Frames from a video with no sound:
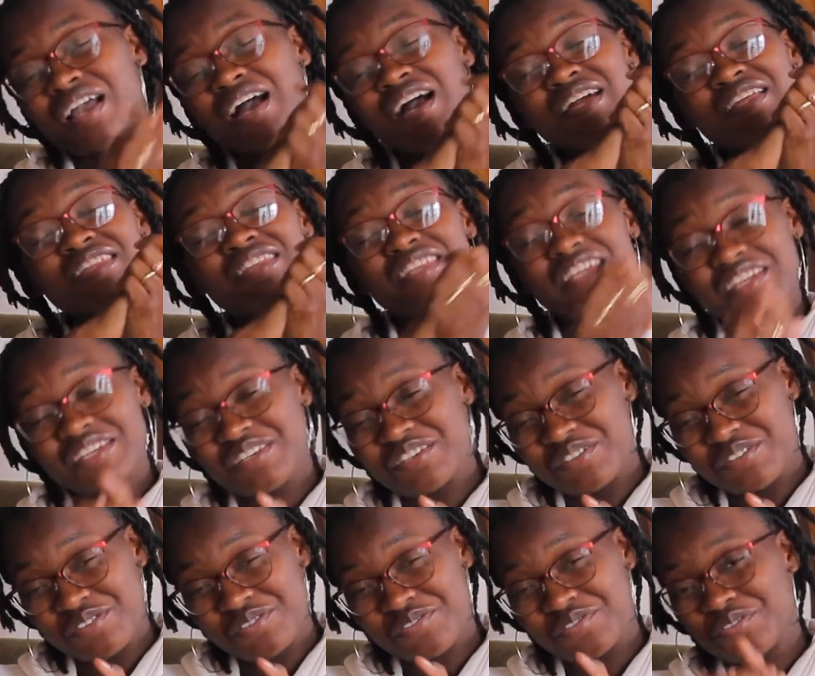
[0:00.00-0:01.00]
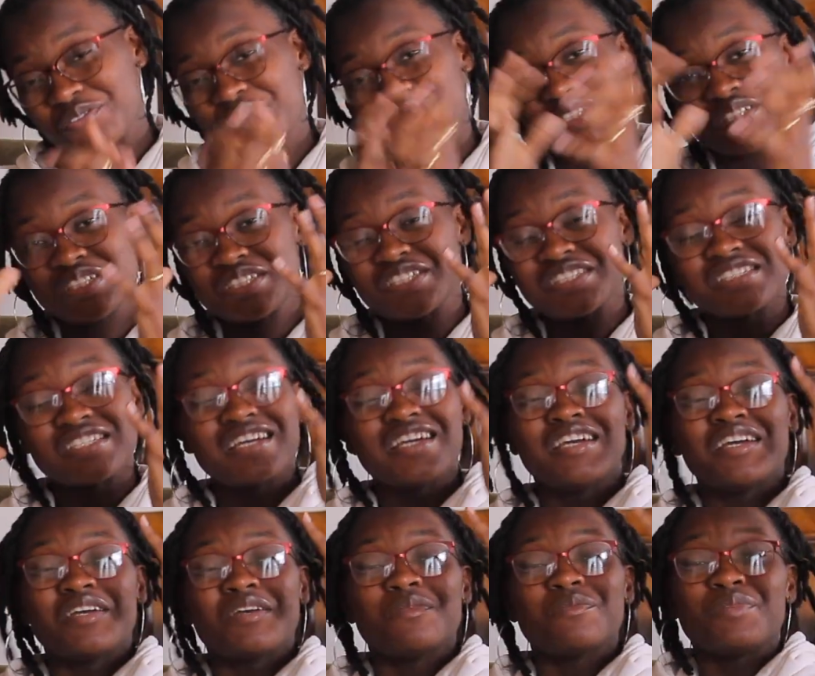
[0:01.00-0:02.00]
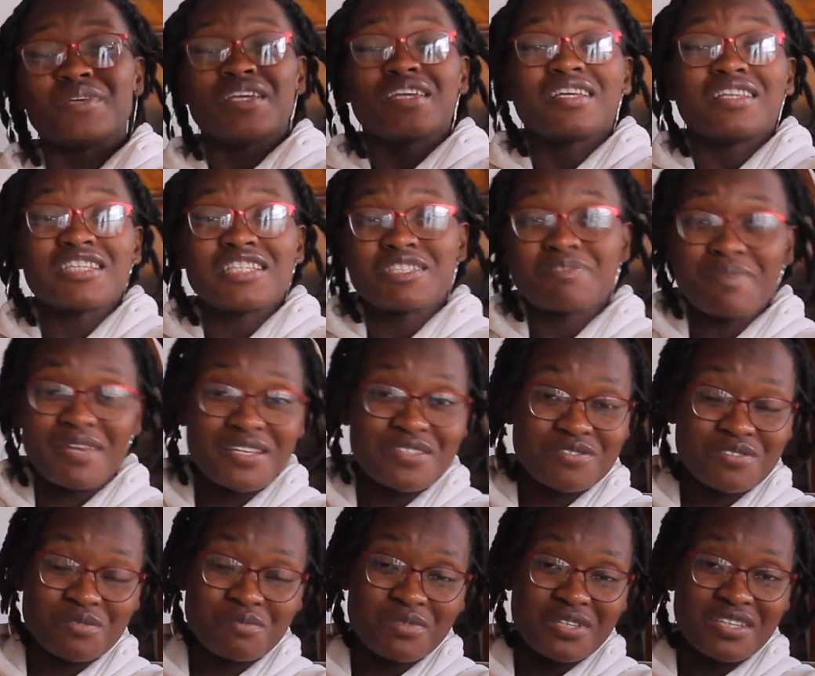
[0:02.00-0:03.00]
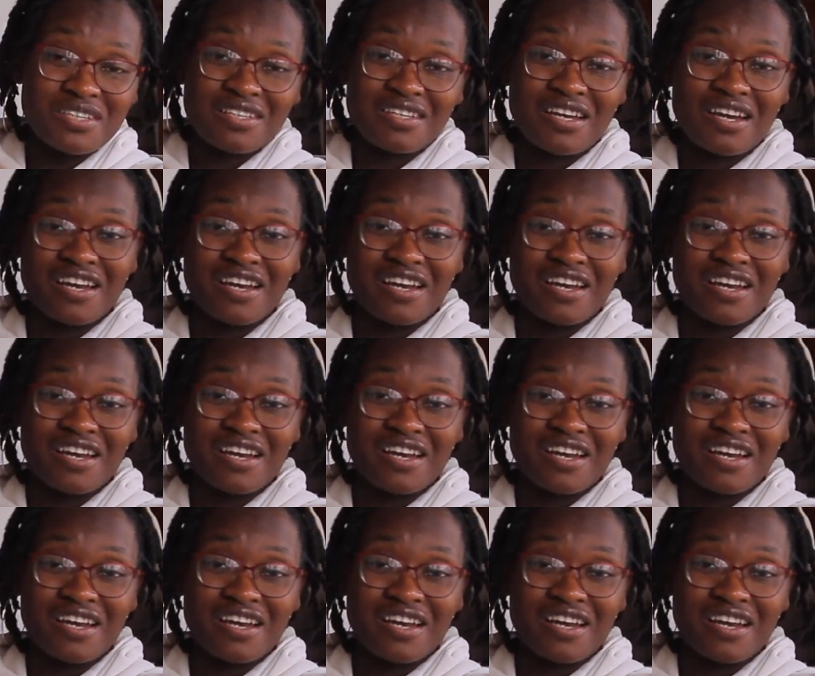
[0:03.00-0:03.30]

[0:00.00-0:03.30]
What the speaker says: I thank you for just being in this space with me.